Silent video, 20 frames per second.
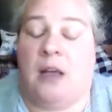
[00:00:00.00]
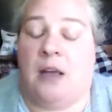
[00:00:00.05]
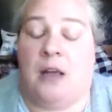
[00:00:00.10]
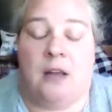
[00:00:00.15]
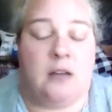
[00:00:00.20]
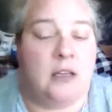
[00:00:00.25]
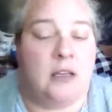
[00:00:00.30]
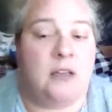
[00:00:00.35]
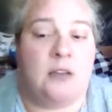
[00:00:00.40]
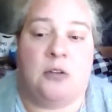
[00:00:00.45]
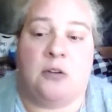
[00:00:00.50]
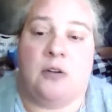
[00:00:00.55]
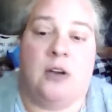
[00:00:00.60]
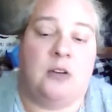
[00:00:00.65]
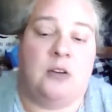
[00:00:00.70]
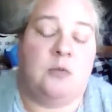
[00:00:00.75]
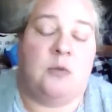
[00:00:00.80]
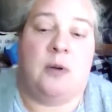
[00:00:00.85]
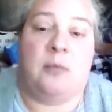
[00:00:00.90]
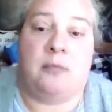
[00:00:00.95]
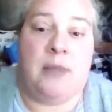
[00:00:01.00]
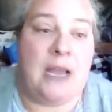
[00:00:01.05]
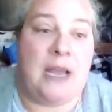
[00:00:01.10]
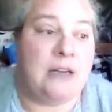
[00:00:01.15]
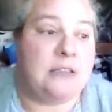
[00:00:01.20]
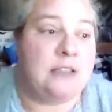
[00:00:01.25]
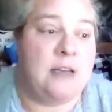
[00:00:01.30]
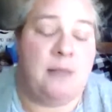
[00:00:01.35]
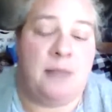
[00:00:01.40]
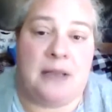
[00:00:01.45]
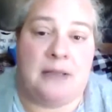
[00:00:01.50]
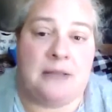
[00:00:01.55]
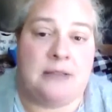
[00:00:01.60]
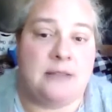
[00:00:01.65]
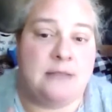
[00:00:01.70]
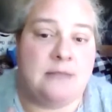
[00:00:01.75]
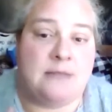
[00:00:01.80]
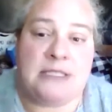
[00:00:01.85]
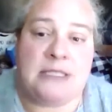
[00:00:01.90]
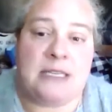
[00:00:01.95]
I'll get the correct one packed up
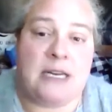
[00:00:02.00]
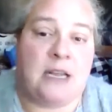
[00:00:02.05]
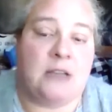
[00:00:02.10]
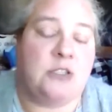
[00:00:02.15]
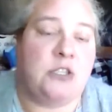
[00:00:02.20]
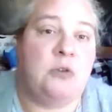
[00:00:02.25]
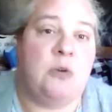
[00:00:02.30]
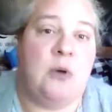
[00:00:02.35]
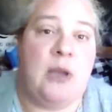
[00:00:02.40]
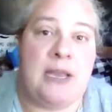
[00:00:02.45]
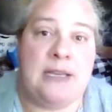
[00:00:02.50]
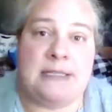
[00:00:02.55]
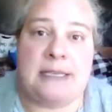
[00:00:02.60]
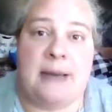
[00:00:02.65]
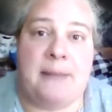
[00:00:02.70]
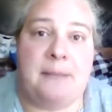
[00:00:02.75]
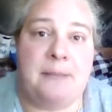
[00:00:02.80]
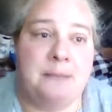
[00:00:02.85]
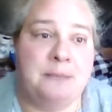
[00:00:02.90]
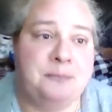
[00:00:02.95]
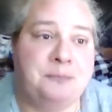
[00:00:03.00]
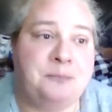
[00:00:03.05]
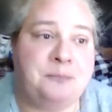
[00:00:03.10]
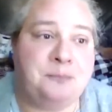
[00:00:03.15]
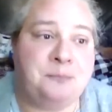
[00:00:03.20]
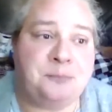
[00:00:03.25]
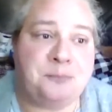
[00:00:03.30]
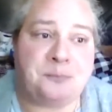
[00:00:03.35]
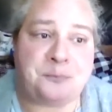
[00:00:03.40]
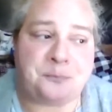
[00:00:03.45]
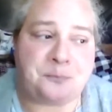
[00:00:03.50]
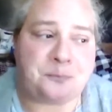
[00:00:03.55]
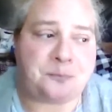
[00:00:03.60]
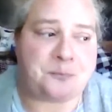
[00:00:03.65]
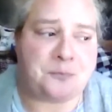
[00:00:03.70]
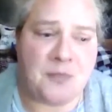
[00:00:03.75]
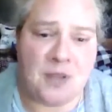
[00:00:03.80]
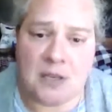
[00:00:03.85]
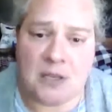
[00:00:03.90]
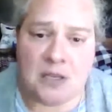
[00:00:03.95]
and sent out to you ASAP.
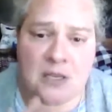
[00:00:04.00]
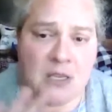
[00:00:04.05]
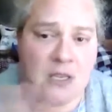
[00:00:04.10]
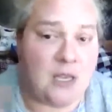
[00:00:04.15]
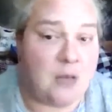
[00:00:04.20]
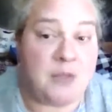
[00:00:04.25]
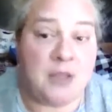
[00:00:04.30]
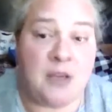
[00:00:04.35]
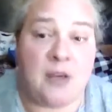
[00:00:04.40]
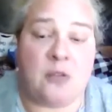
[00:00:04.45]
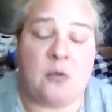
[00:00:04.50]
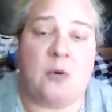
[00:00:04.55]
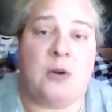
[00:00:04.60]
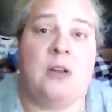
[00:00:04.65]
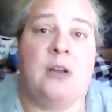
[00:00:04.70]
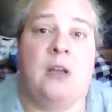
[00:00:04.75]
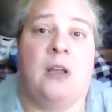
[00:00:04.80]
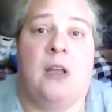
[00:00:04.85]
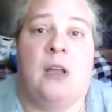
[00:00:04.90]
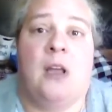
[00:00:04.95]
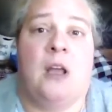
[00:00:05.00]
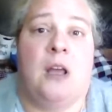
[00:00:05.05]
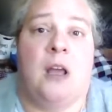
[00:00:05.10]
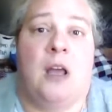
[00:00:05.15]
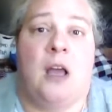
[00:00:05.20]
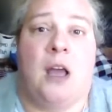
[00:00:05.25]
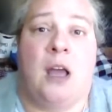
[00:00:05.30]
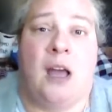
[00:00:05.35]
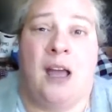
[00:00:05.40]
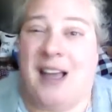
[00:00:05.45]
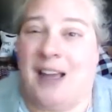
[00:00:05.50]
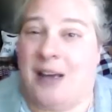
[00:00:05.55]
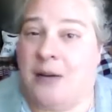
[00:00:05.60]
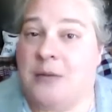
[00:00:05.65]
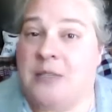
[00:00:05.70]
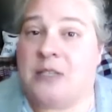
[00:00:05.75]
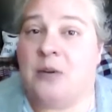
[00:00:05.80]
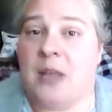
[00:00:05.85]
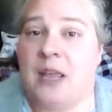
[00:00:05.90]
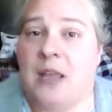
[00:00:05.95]
Keep the other one. I
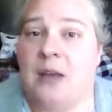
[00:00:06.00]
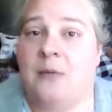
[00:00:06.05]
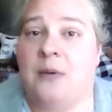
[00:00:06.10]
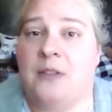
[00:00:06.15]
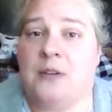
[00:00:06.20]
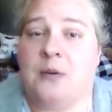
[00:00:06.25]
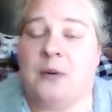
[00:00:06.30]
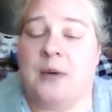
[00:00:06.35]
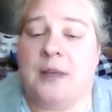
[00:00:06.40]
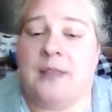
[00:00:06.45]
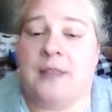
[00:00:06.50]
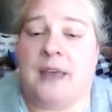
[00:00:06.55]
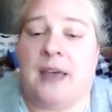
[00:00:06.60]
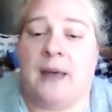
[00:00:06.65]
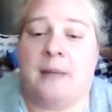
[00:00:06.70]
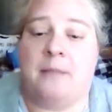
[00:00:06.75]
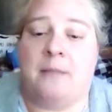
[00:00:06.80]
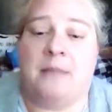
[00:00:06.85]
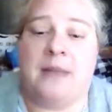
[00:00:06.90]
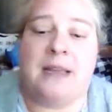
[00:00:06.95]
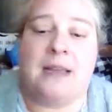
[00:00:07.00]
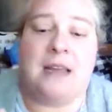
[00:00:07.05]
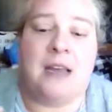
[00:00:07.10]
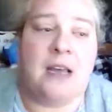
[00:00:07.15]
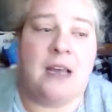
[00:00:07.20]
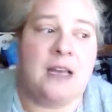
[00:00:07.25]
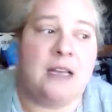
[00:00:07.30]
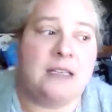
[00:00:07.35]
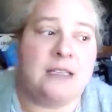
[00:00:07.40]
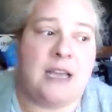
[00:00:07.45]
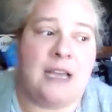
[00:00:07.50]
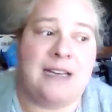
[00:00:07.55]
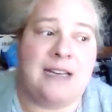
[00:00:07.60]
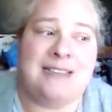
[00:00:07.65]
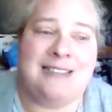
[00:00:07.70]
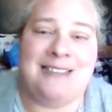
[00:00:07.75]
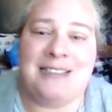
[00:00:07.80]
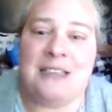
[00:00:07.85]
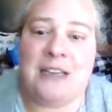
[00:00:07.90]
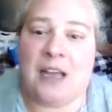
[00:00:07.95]
was okay with doing that because I
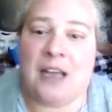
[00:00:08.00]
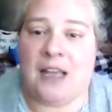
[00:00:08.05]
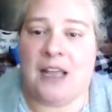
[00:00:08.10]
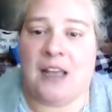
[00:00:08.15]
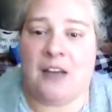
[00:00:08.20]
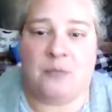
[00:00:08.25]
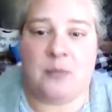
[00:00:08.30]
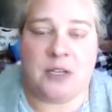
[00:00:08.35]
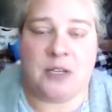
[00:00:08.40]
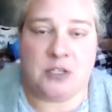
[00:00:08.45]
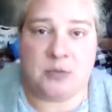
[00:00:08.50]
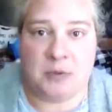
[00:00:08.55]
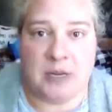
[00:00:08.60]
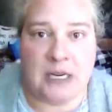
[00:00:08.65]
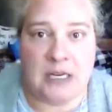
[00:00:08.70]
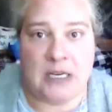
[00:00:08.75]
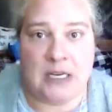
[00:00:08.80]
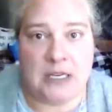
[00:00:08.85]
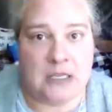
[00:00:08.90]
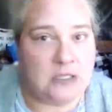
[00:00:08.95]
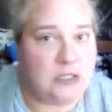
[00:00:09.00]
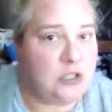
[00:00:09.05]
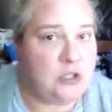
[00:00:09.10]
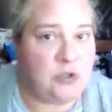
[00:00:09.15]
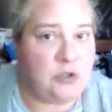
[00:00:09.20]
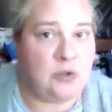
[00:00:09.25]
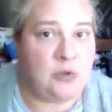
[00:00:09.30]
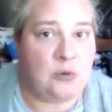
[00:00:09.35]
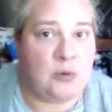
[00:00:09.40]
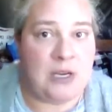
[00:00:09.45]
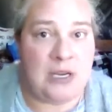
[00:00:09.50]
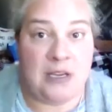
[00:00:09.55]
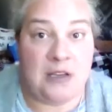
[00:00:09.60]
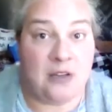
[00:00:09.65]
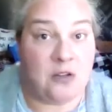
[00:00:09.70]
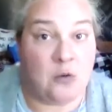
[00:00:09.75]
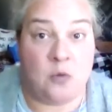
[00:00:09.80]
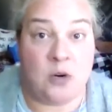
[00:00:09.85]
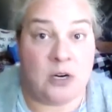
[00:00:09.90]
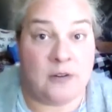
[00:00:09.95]
did not have much money into
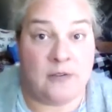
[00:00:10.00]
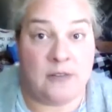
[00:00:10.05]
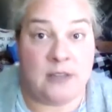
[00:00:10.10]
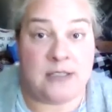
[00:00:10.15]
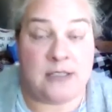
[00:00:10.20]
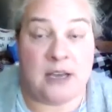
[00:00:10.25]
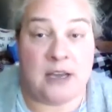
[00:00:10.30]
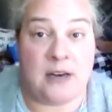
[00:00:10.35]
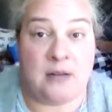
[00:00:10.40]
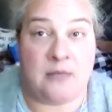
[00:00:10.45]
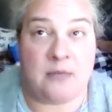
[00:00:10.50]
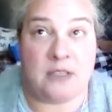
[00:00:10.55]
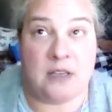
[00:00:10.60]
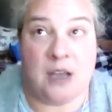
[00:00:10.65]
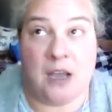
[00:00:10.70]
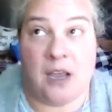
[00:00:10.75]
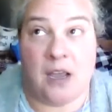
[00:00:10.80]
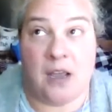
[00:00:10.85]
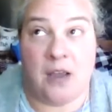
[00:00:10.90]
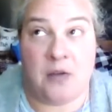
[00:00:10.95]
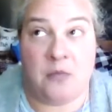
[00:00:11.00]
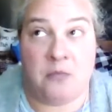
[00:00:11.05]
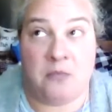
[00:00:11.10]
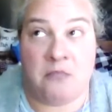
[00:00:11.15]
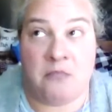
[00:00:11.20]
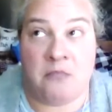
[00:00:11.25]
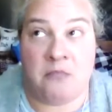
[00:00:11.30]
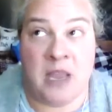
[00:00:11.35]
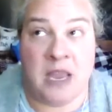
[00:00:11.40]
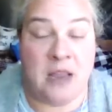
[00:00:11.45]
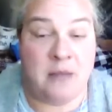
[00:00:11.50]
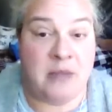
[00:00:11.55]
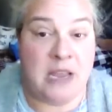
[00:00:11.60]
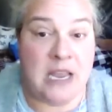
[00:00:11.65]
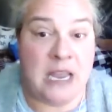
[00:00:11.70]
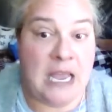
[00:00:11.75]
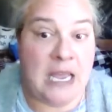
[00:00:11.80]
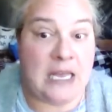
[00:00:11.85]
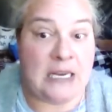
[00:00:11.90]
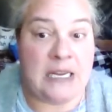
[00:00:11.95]
either one of these items. I
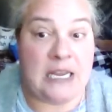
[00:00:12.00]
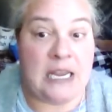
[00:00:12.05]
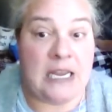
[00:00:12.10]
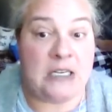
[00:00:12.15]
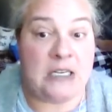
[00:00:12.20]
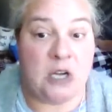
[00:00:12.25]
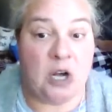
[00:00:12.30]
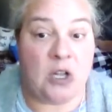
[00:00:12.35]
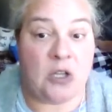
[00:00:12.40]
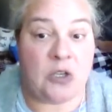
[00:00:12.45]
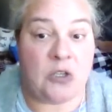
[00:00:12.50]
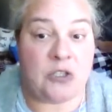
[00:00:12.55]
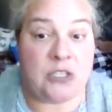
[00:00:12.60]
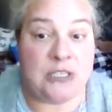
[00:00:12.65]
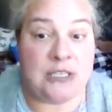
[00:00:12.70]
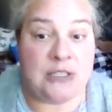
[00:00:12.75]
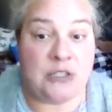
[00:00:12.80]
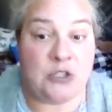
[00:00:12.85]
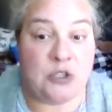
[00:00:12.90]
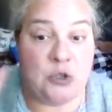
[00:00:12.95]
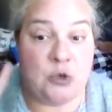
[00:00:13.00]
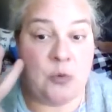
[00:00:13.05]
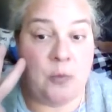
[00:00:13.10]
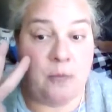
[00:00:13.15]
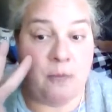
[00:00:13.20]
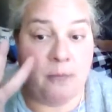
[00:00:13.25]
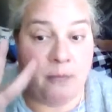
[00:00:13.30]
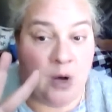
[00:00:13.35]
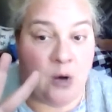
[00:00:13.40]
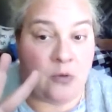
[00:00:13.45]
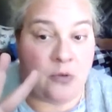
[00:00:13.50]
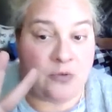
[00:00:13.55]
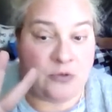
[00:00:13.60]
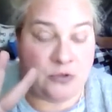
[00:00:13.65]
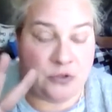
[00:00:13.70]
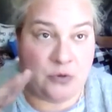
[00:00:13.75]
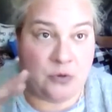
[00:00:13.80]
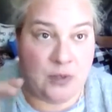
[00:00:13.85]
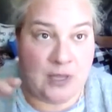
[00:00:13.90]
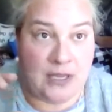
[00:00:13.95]
maybe had $8 into both,
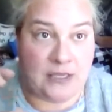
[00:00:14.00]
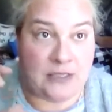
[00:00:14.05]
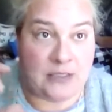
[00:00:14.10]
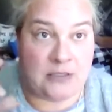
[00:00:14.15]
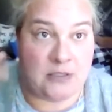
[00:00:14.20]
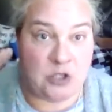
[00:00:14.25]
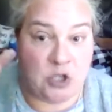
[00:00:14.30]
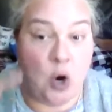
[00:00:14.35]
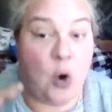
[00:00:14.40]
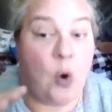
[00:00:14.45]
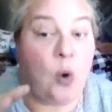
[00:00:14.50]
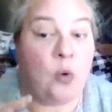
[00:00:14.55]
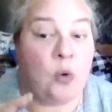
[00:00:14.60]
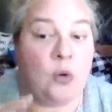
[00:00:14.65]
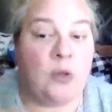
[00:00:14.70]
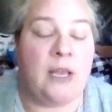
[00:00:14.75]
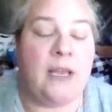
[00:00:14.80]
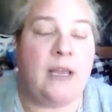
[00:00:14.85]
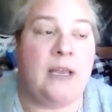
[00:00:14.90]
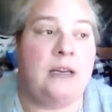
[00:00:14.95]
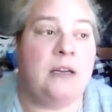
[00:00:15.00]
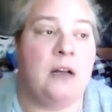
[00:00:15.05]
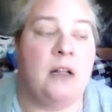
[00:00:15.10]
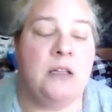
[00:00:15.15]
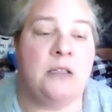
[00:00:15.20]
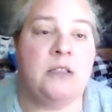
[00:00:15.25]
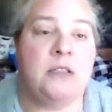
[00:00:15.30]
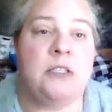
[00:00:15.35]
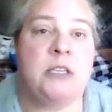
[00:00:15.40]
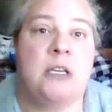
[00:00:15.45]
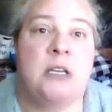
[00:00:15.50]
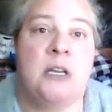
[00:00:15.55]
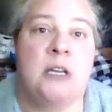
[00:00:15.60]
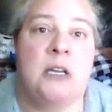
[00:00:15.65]
so that's total $8.